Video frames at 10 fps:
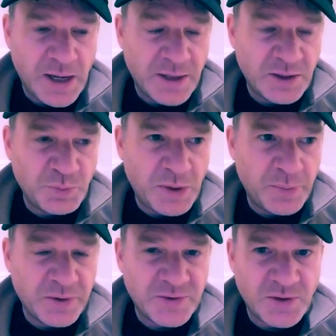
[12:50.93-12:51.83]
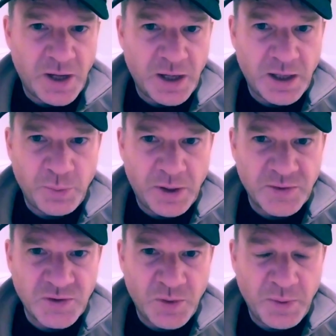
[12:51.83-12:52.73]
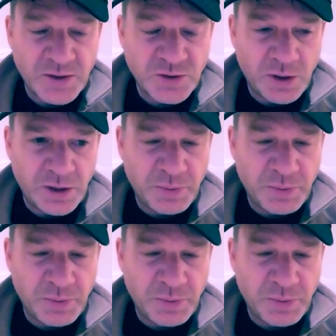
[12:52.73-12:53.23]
that people stock up on so much toilet